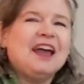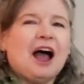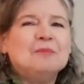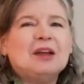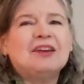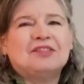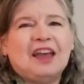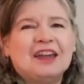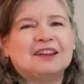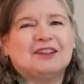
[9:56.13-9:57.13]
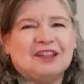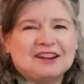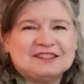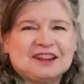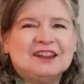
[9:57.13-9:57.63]
I'm not that
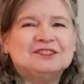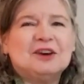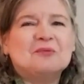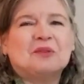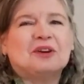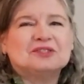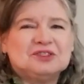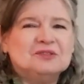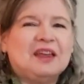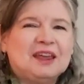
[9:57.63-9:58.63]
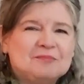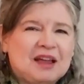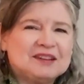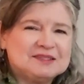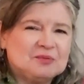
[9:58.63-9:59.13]
eclectic. I don't wear 2
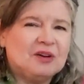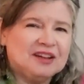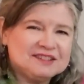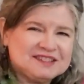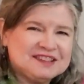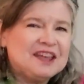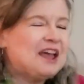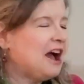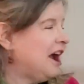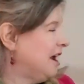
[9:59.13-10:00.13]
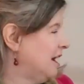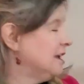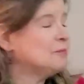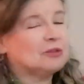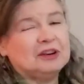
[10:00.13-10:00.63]
handbags at once. I
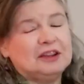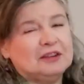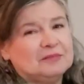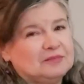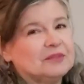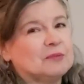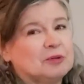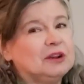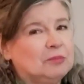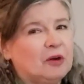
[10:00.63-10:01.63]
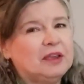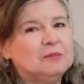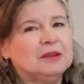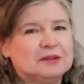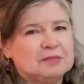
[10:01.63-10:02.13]
am pretty
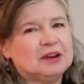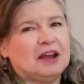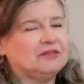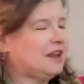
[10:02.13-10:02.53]
bohemian, but not